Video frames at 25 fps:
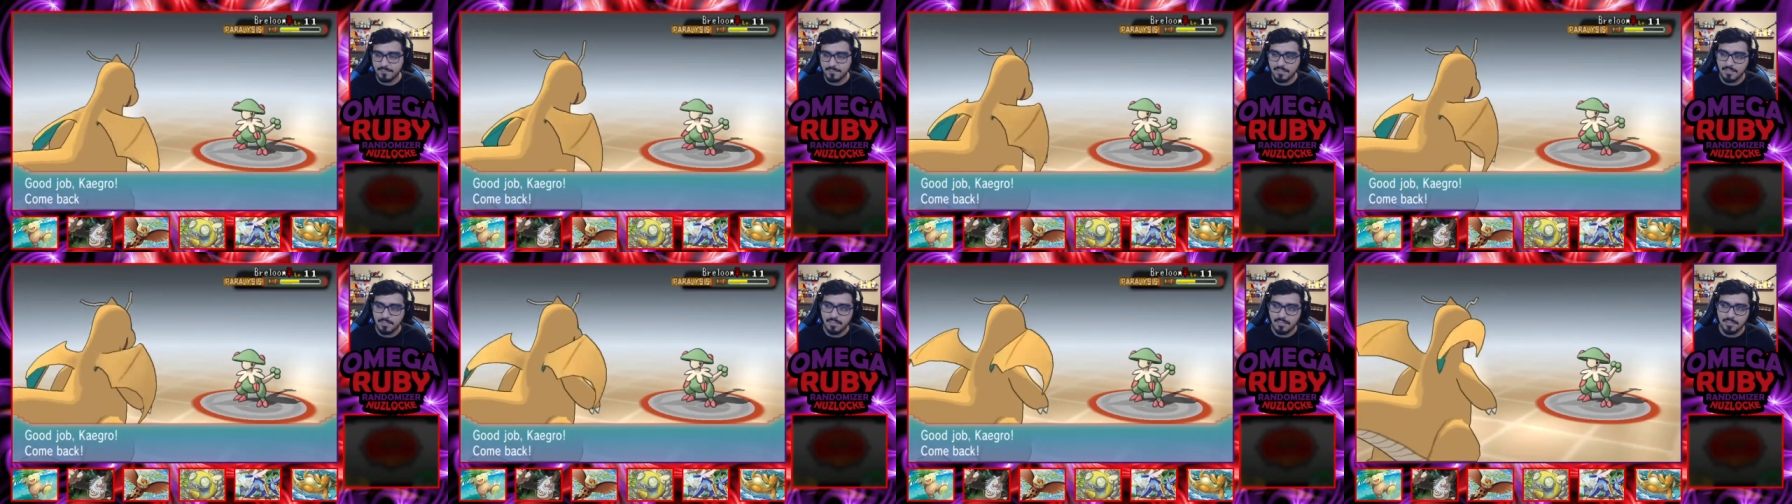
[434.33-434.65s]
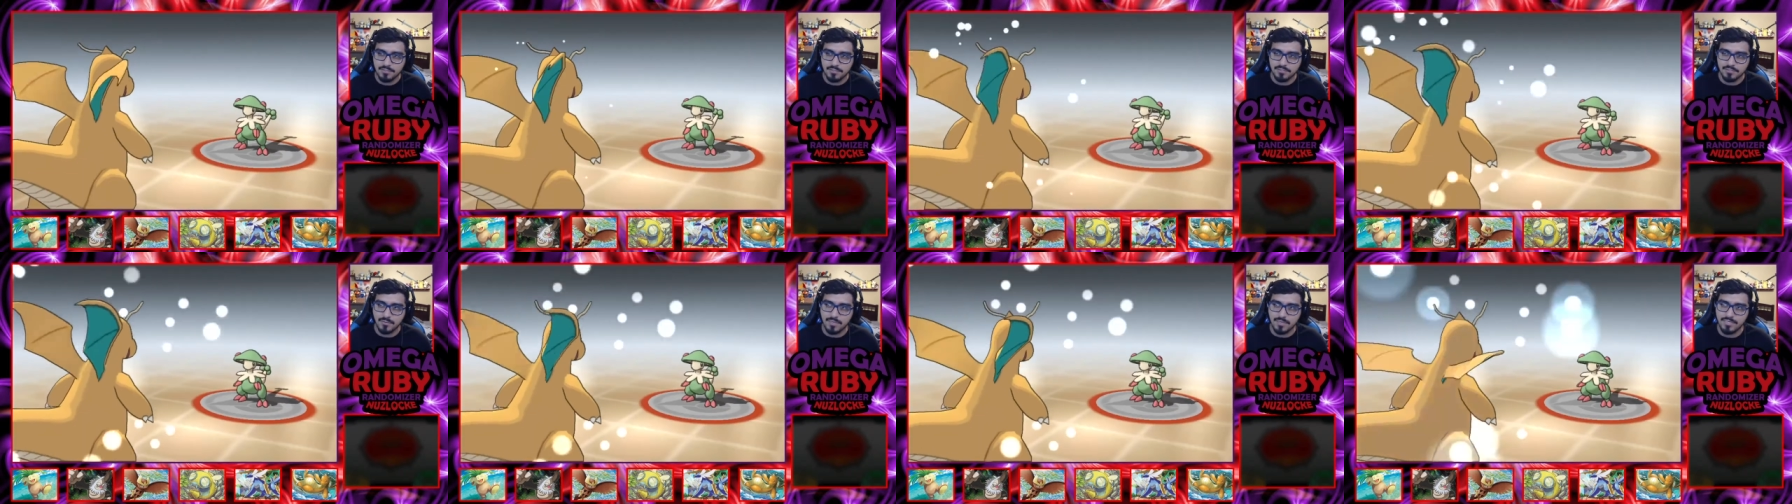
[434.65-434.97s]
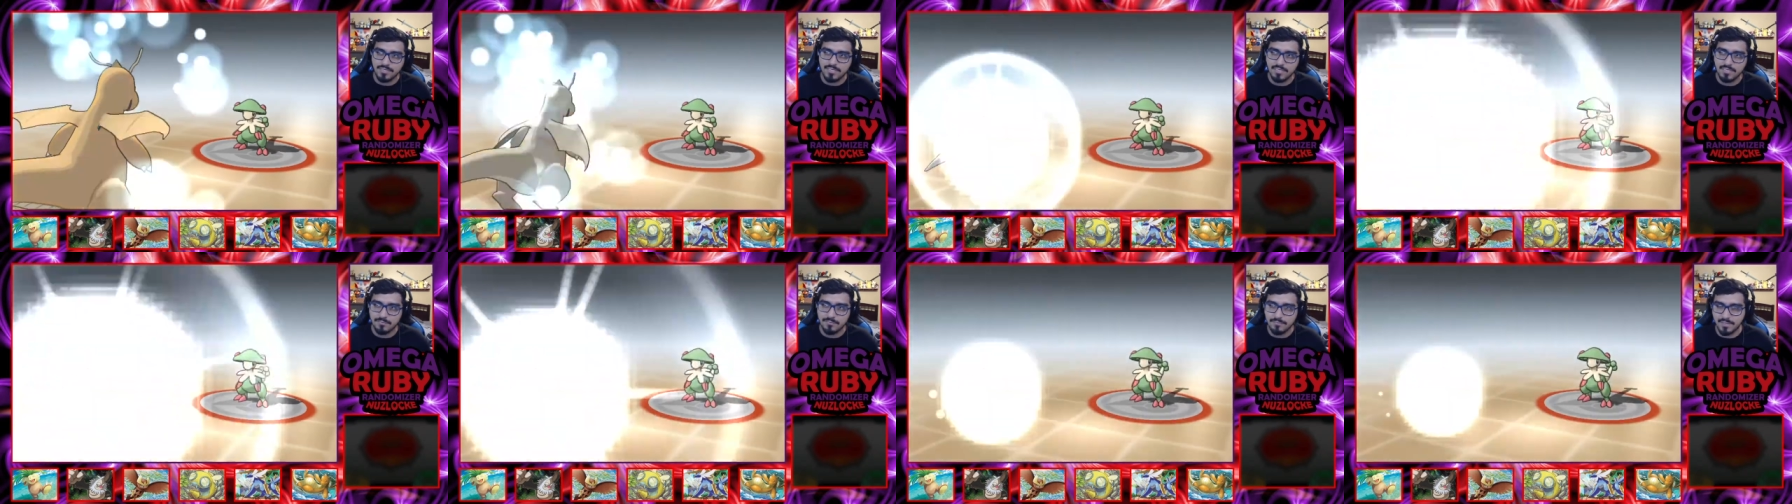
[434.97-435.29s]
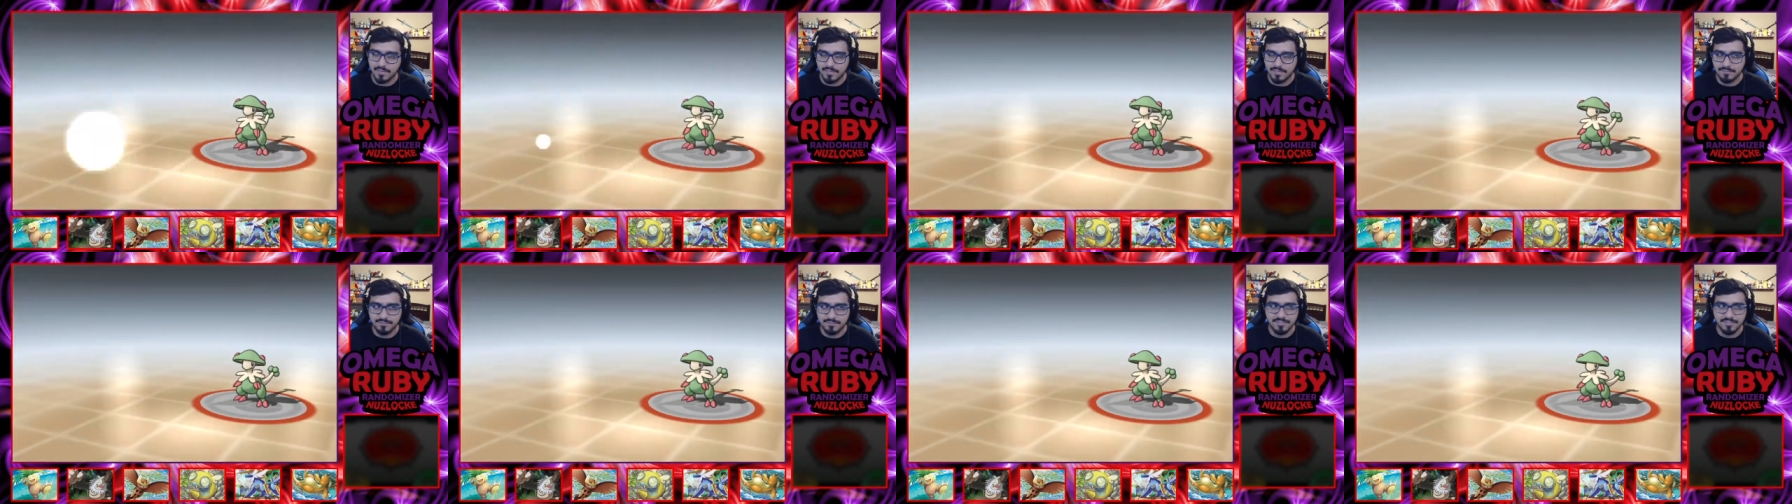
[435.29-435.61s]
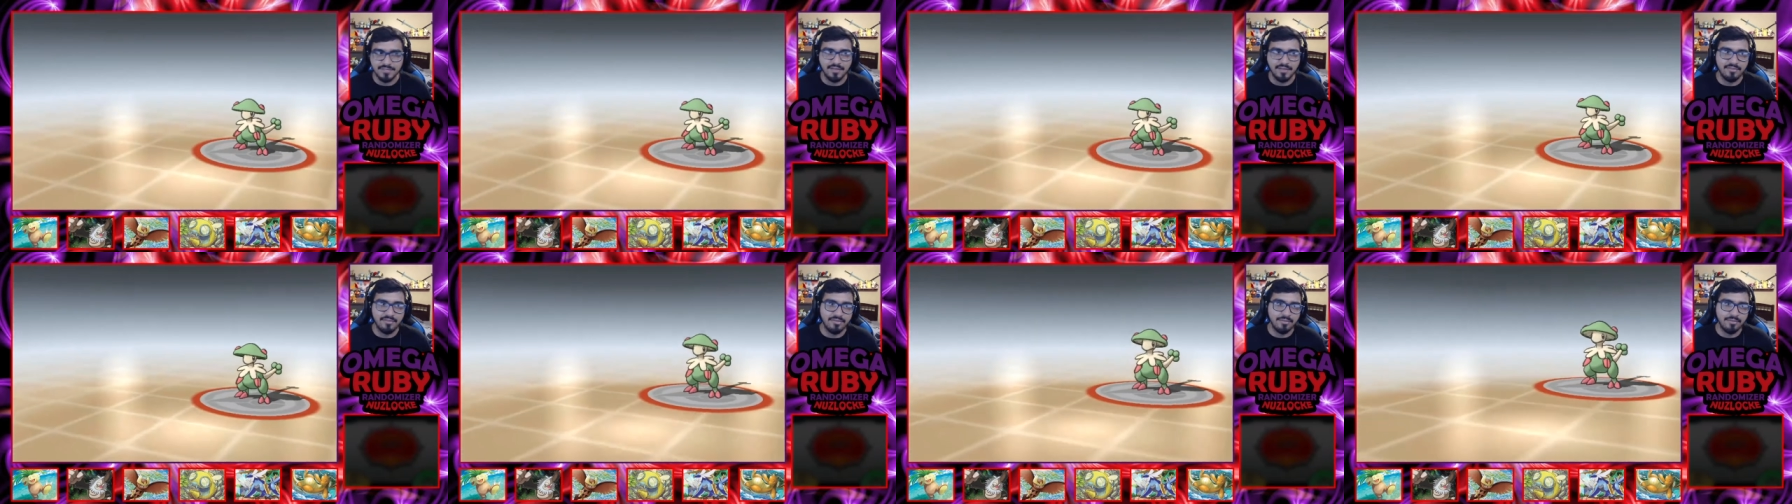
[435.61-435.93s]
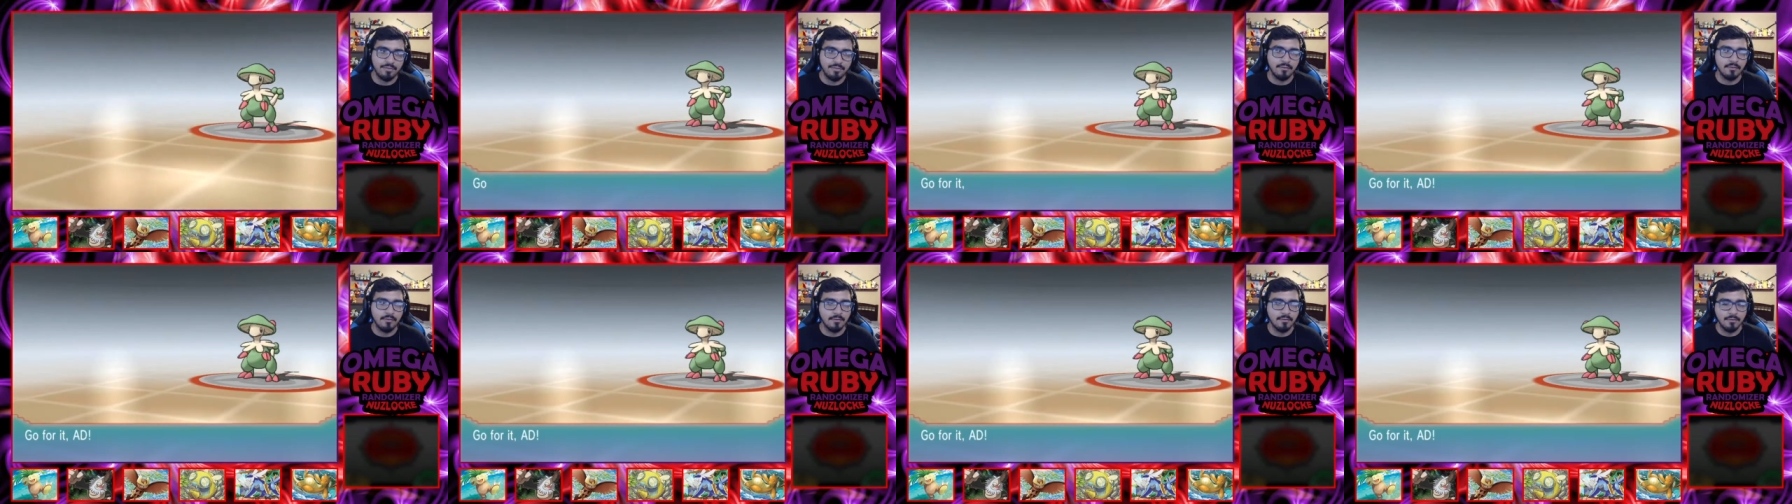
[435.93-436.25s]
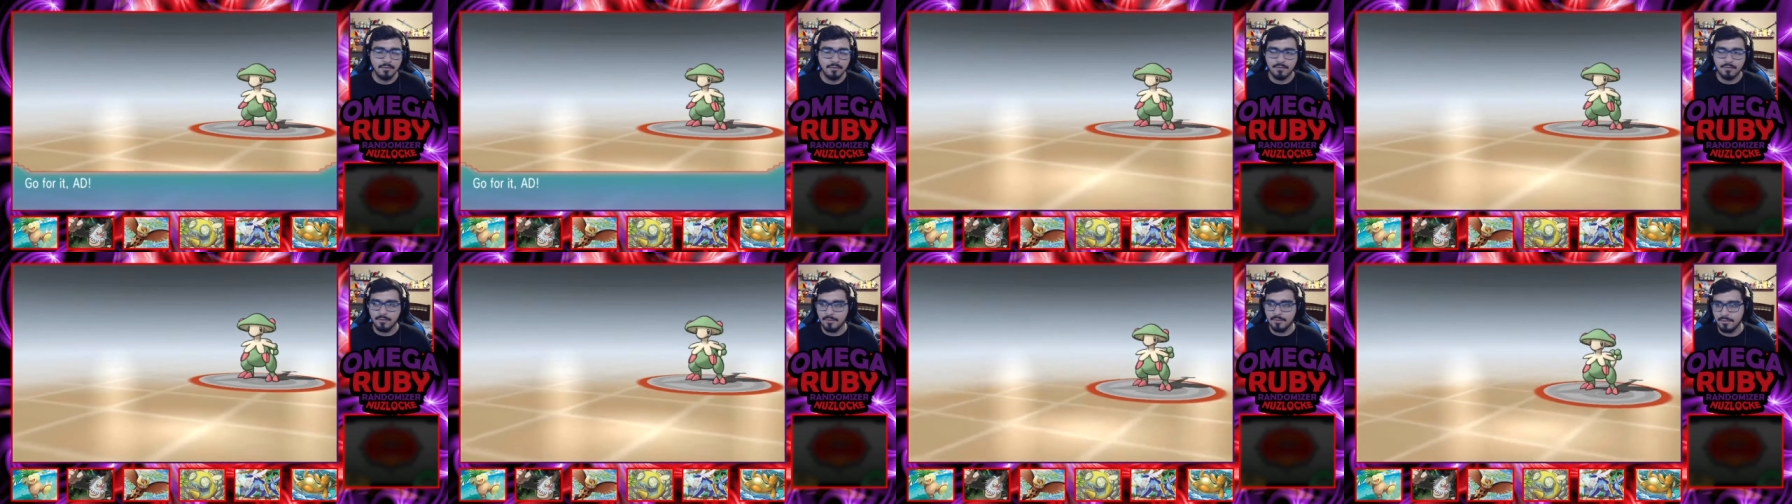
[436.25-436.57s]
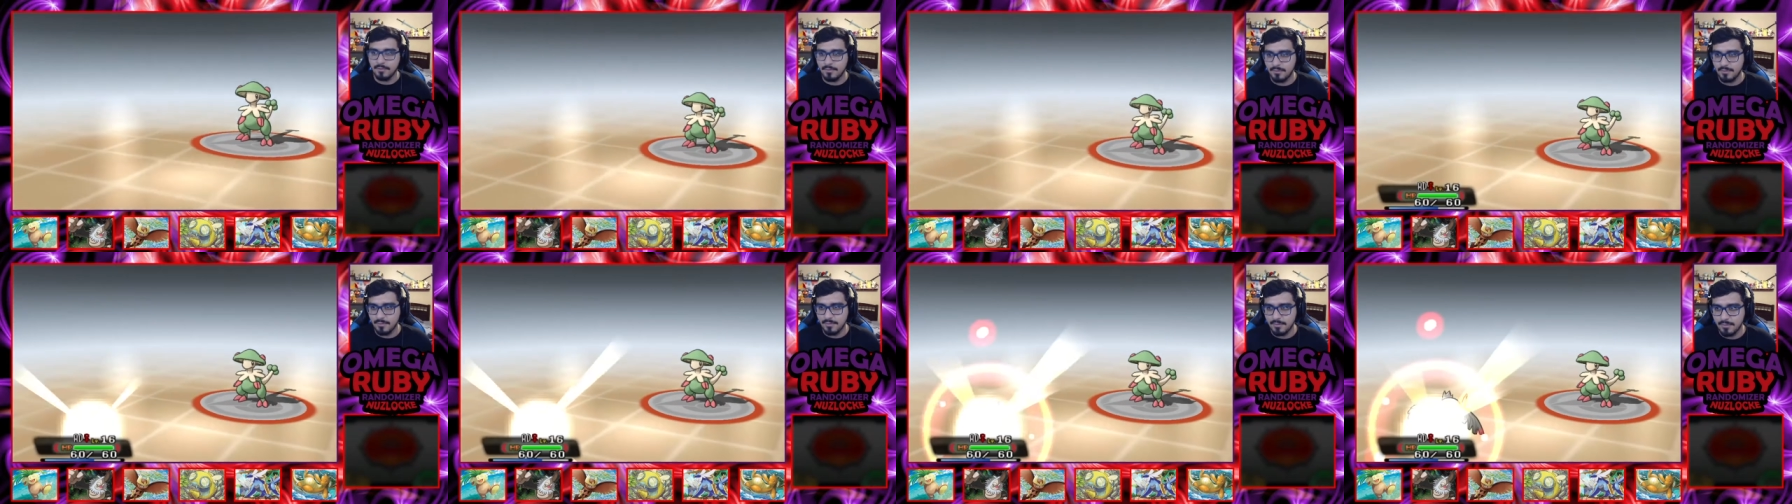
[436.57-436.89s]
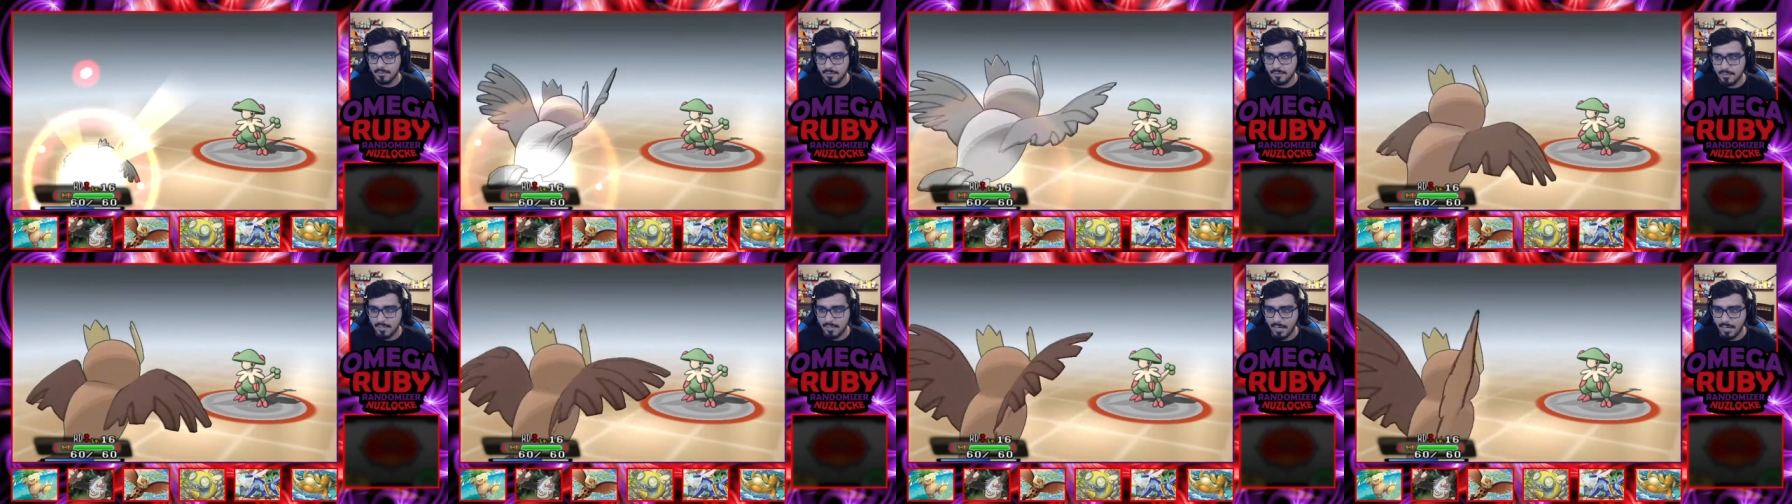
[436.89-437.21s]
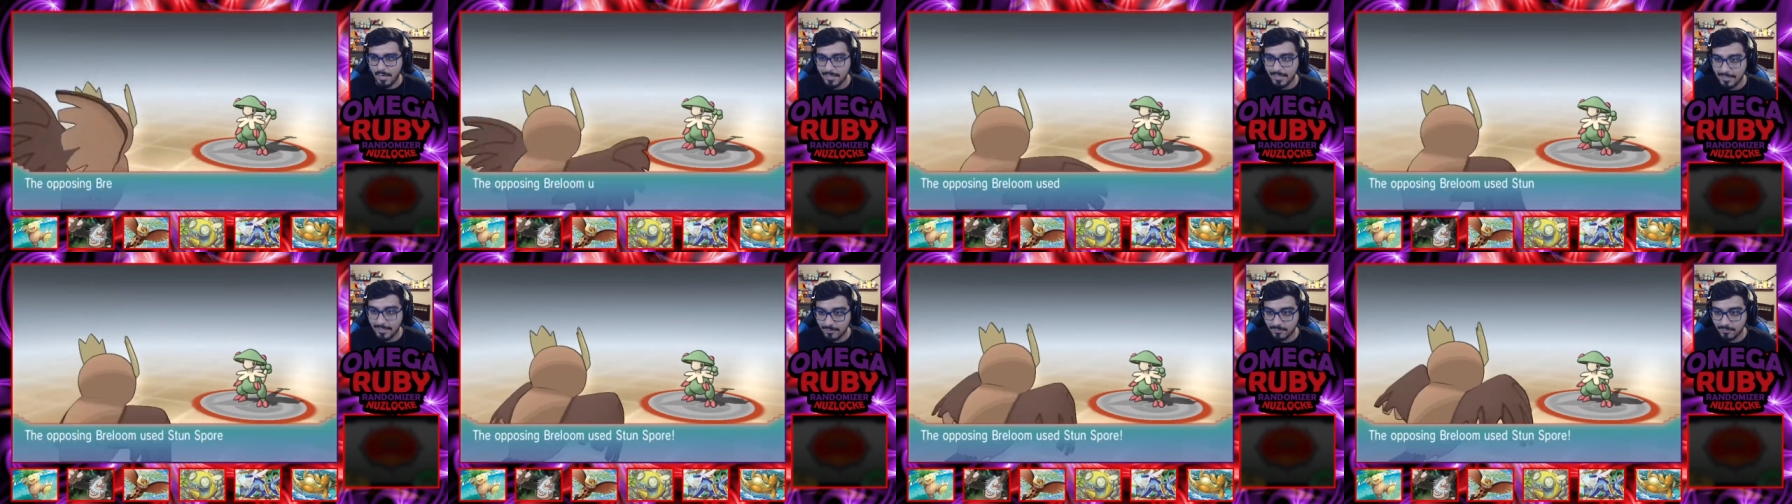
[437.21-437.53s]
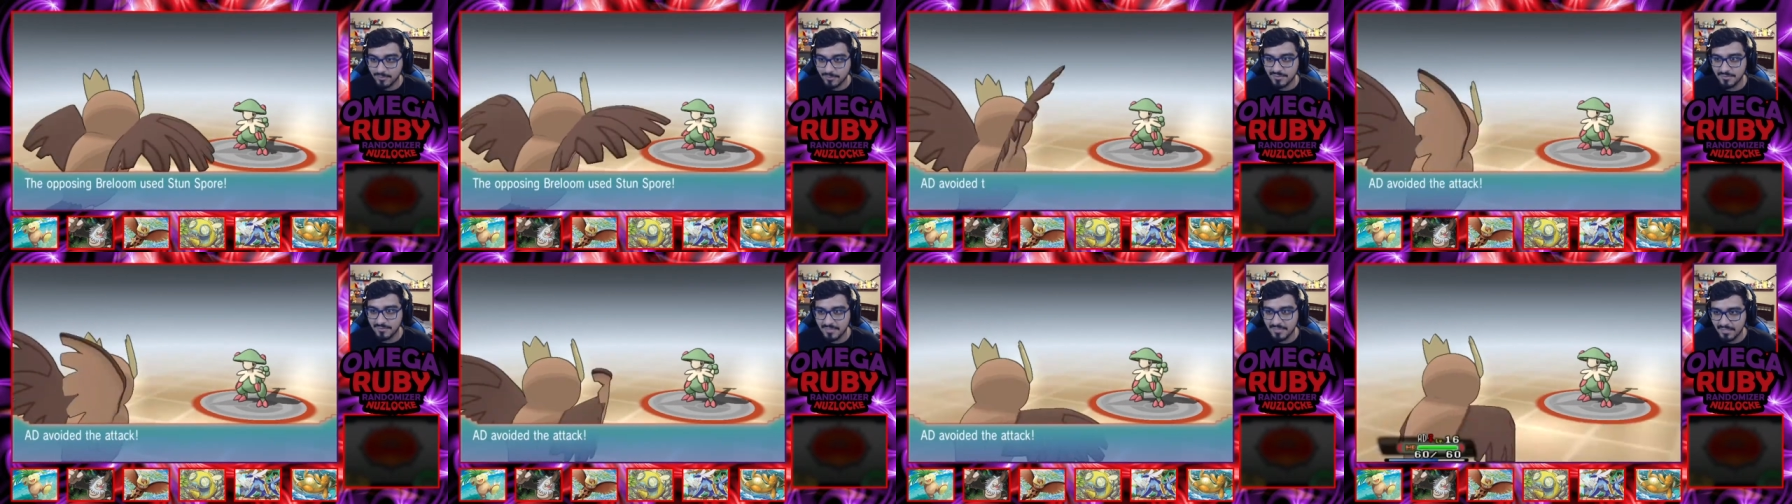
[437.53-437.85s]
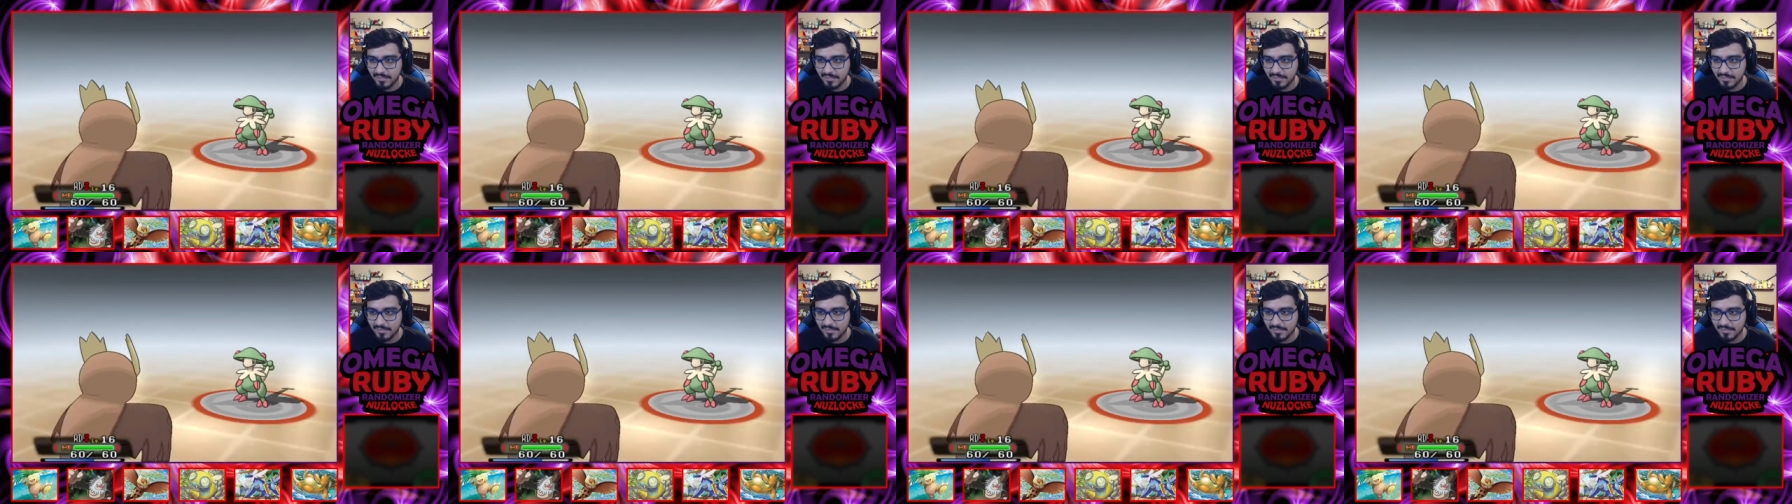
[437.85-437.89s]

Let's go AD and peck him to death. I need to go get some healing